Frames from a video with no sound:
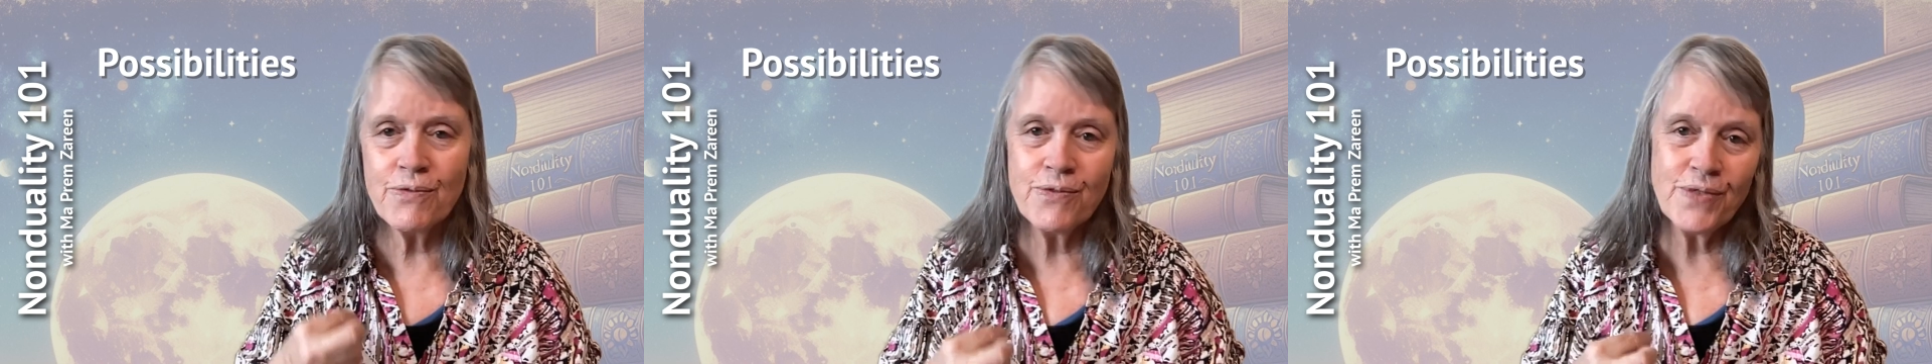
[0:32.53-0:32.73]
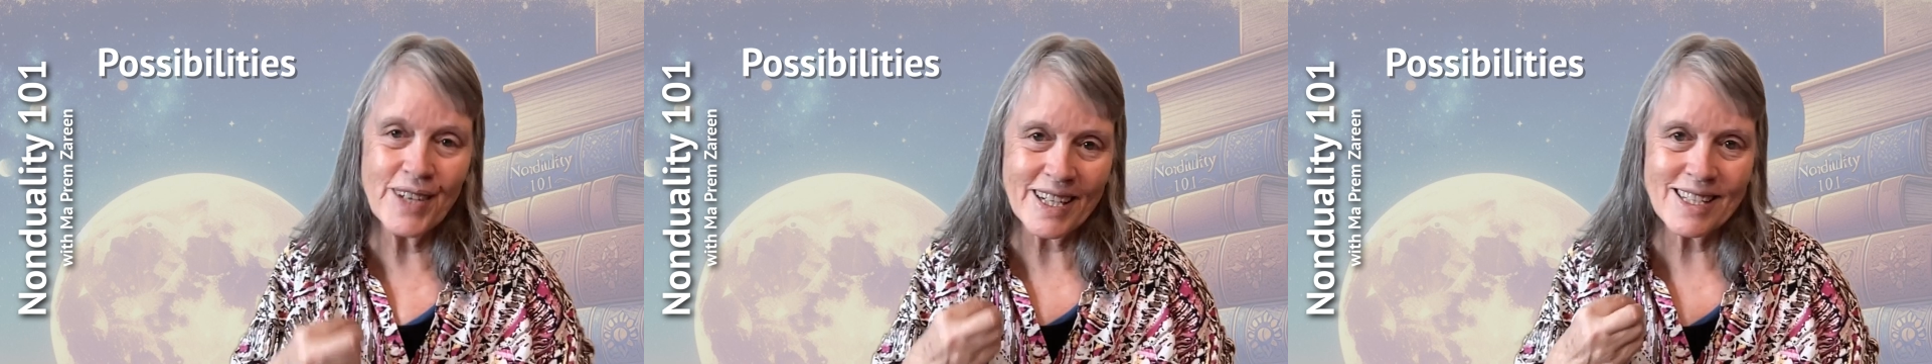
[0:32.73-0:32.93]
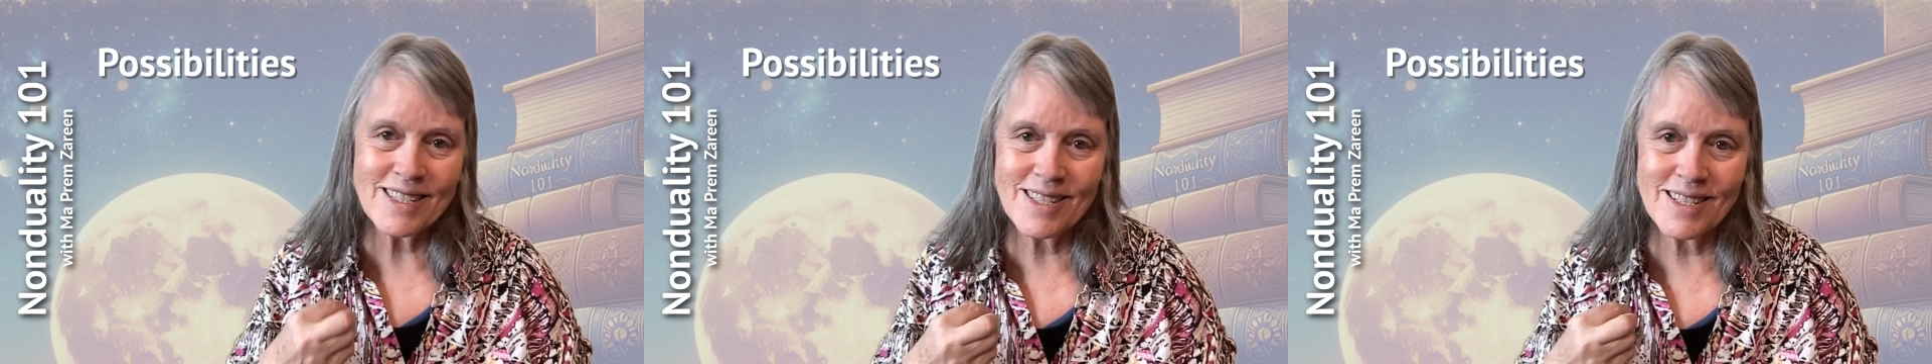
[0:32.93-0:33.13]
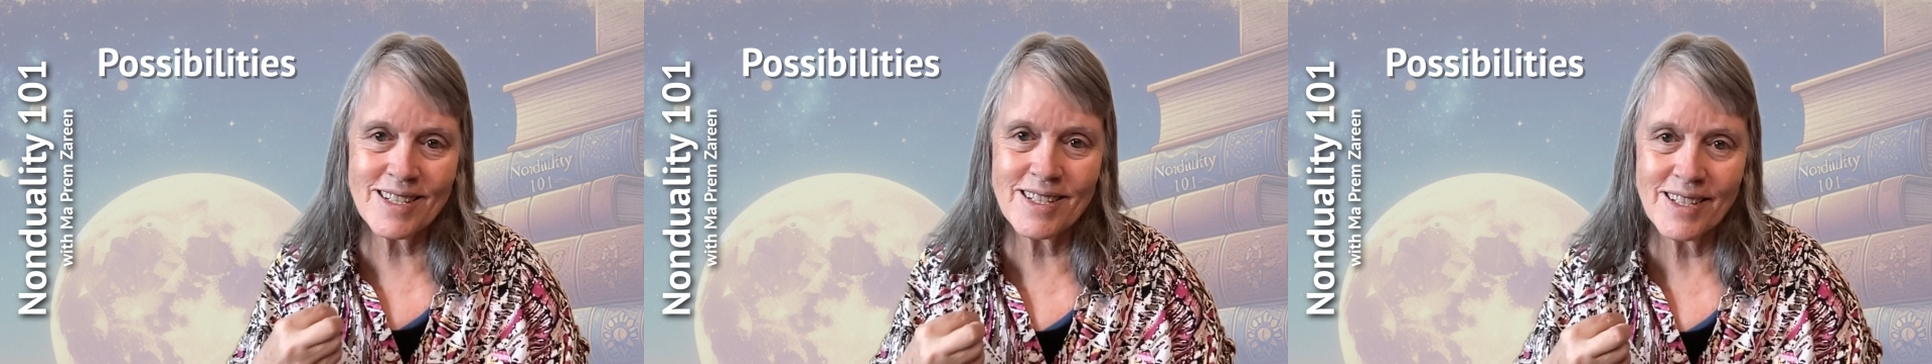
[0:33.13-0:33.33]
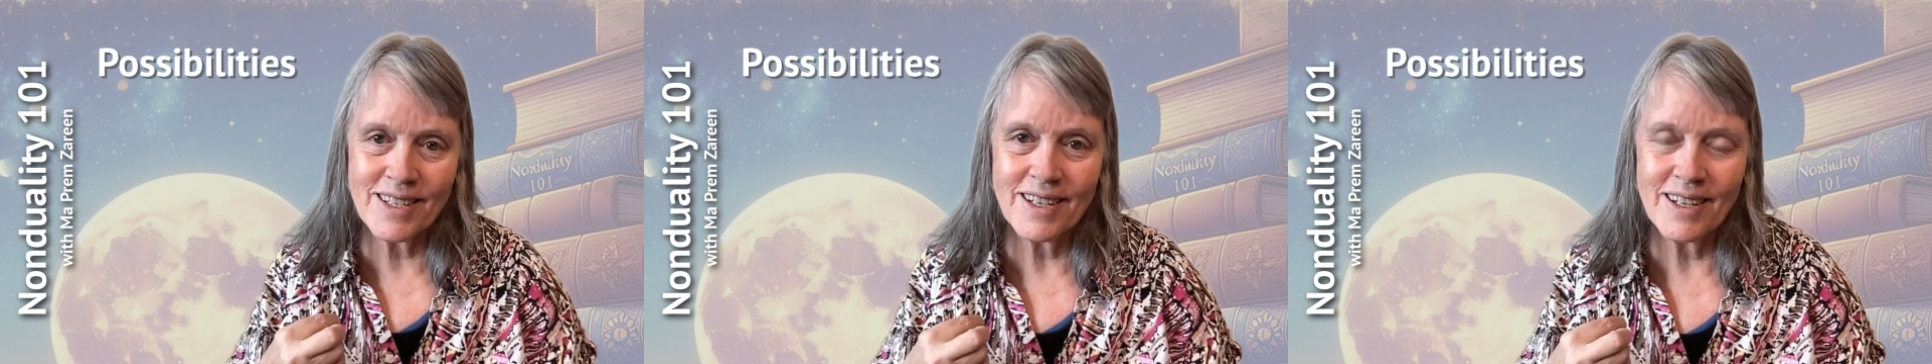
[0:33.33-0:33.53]

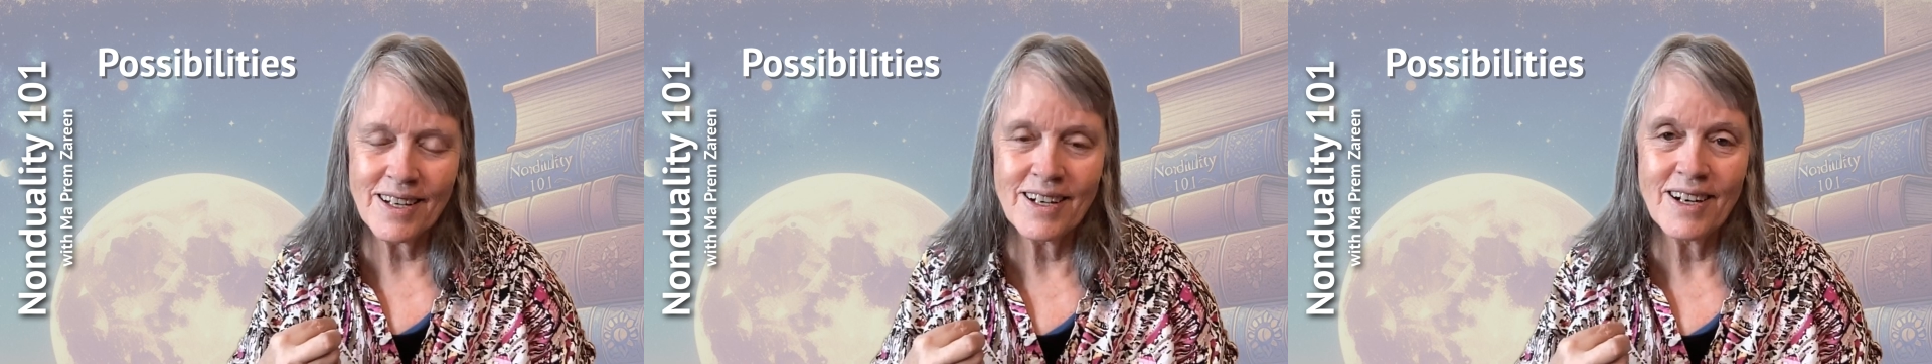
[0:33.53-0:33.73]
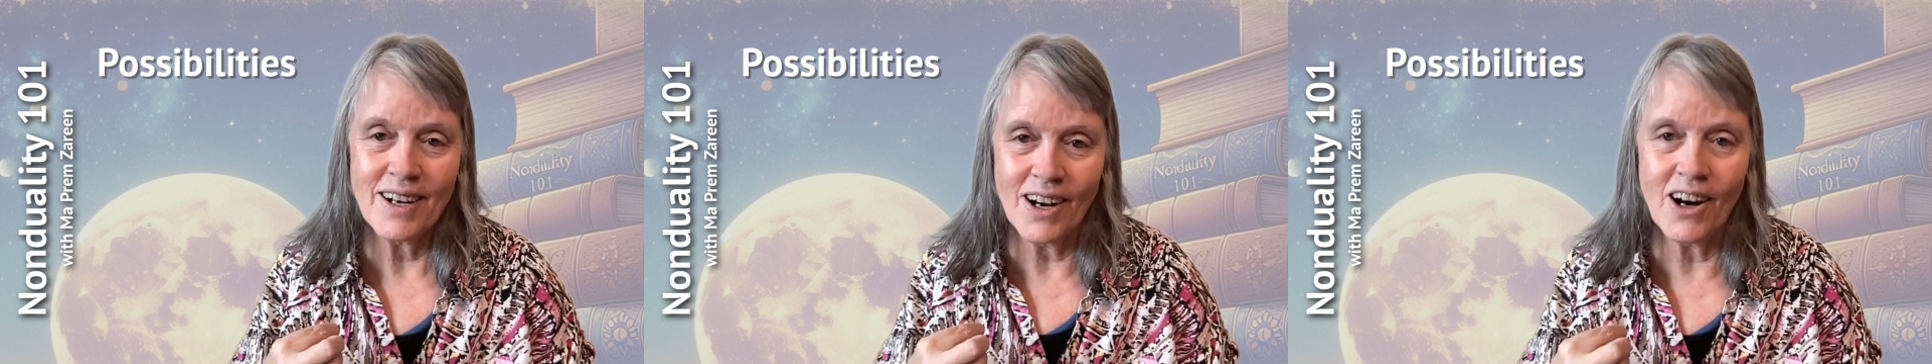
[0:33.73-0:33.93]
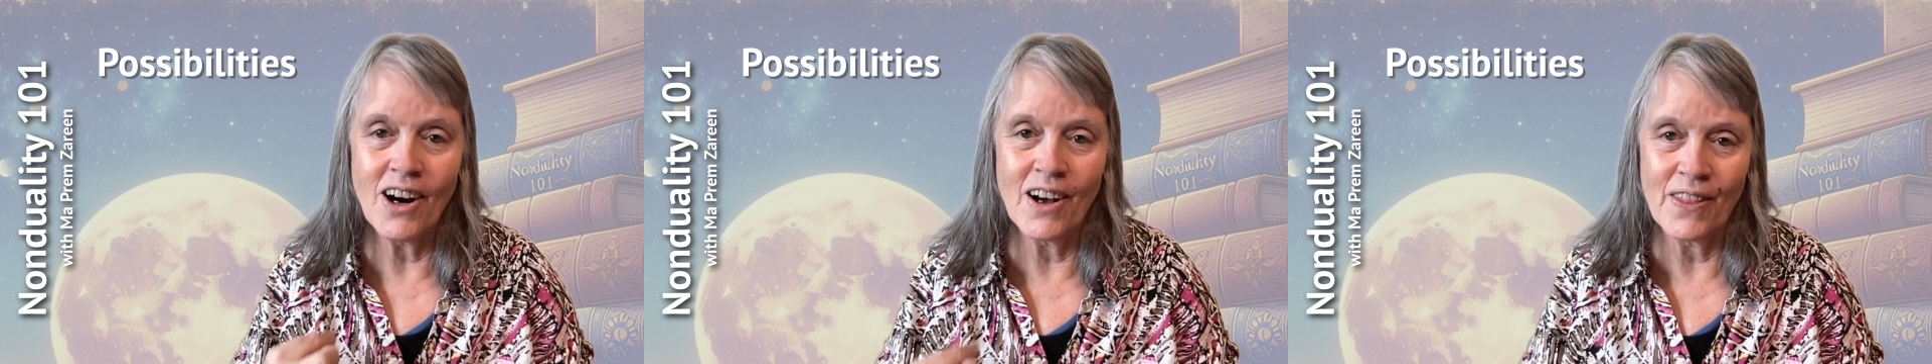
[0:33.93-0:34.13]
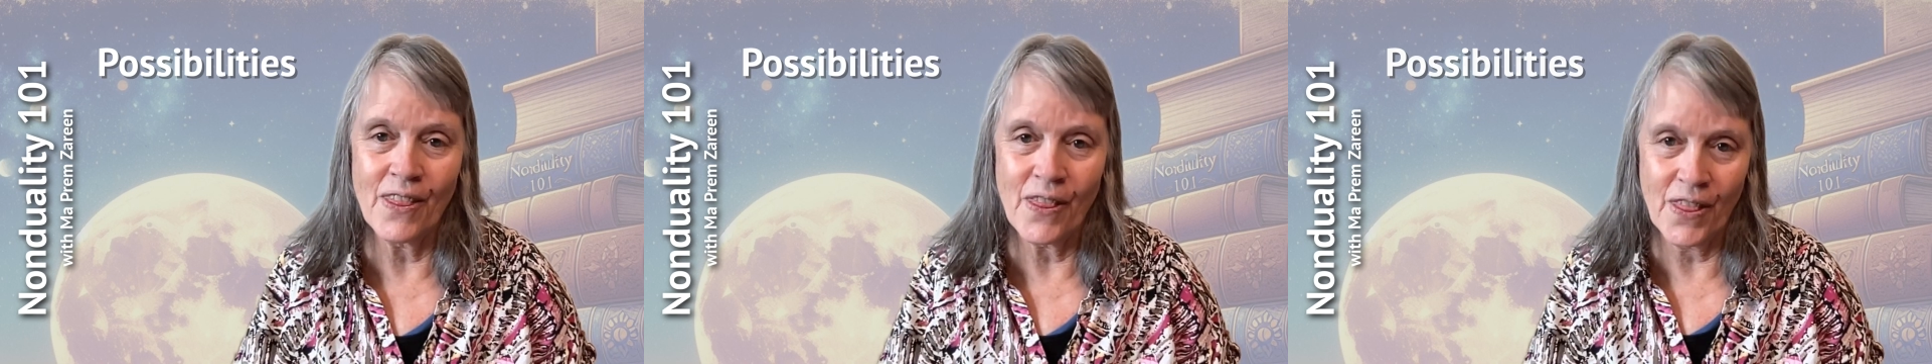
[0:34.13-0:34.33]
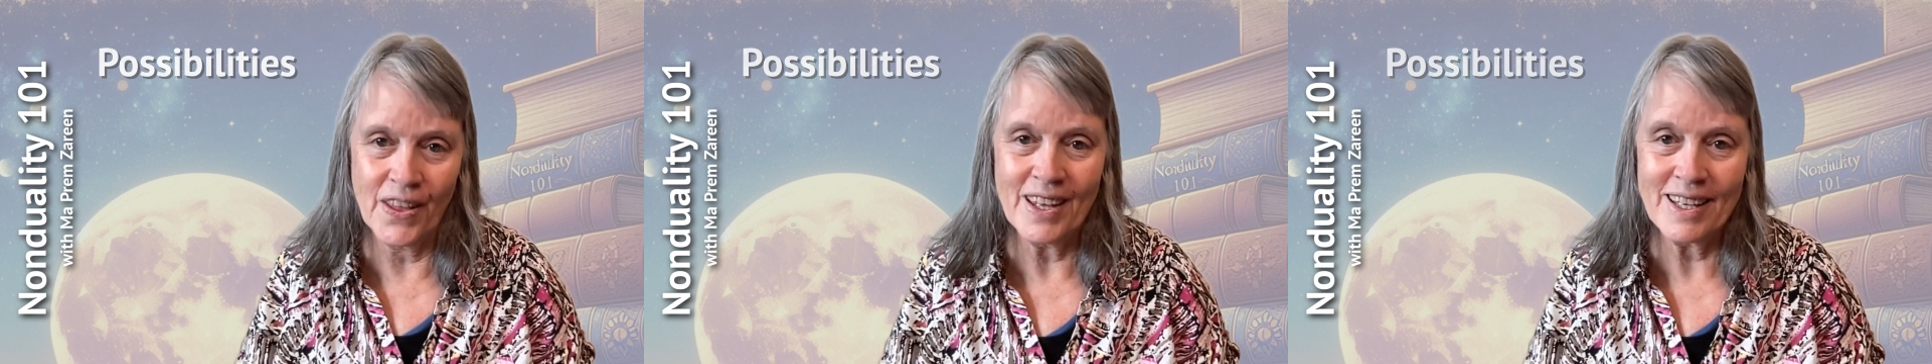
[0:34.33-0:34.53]
fixed on
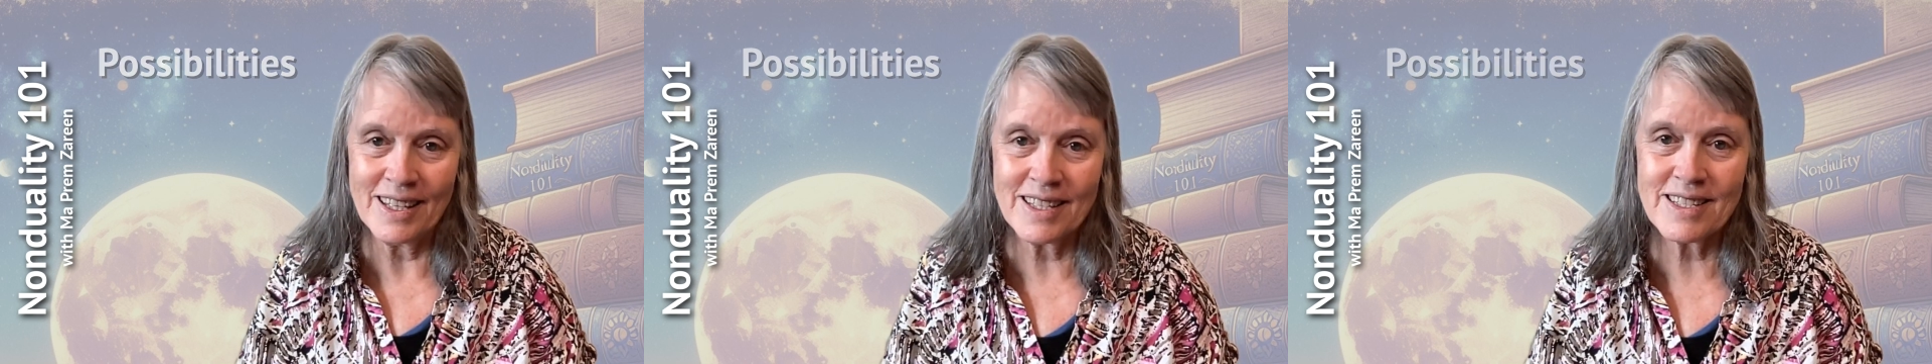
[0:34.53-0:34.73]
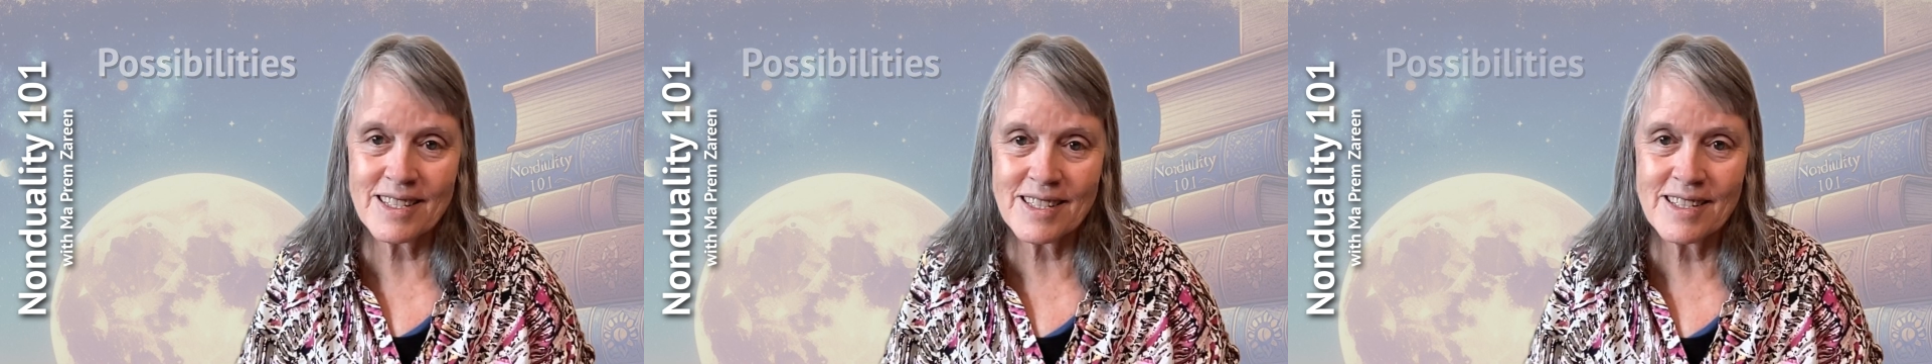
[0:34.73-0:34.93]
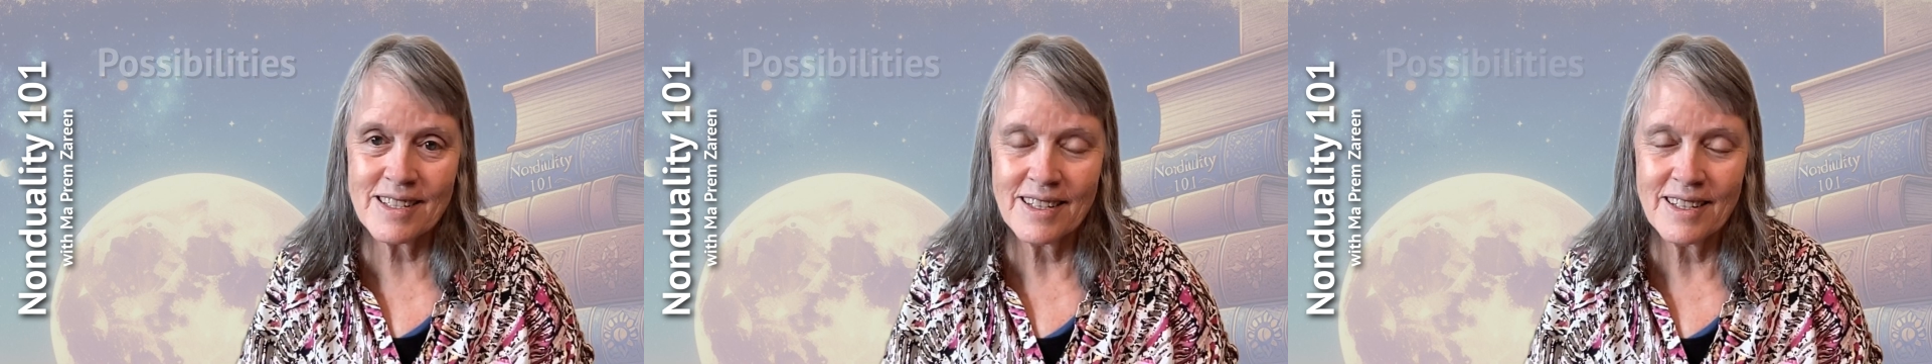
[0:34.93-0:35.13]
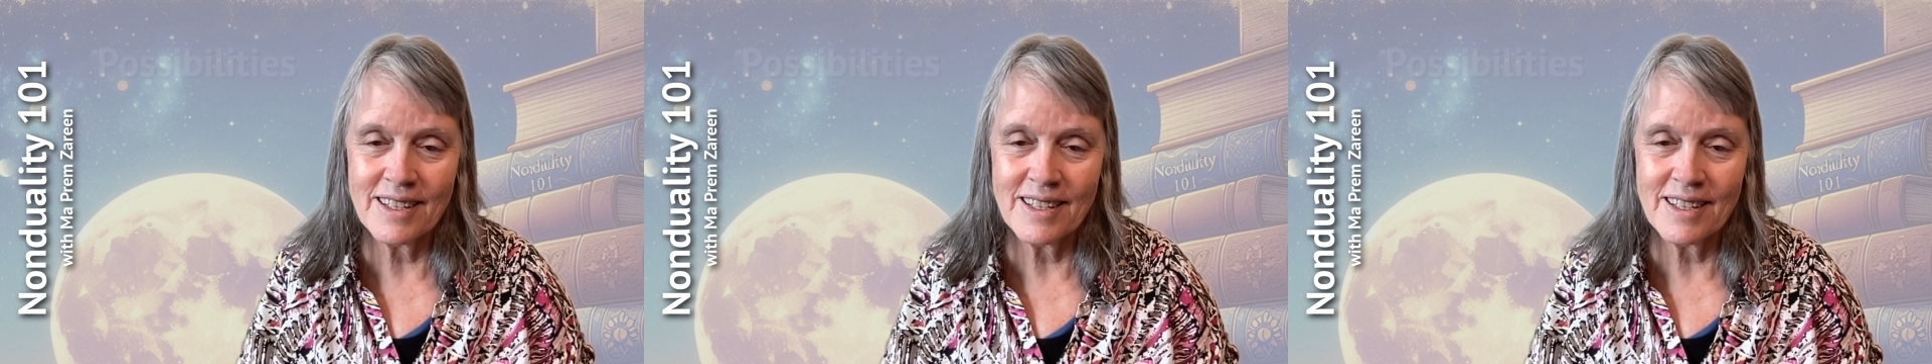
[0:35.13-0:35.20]
things.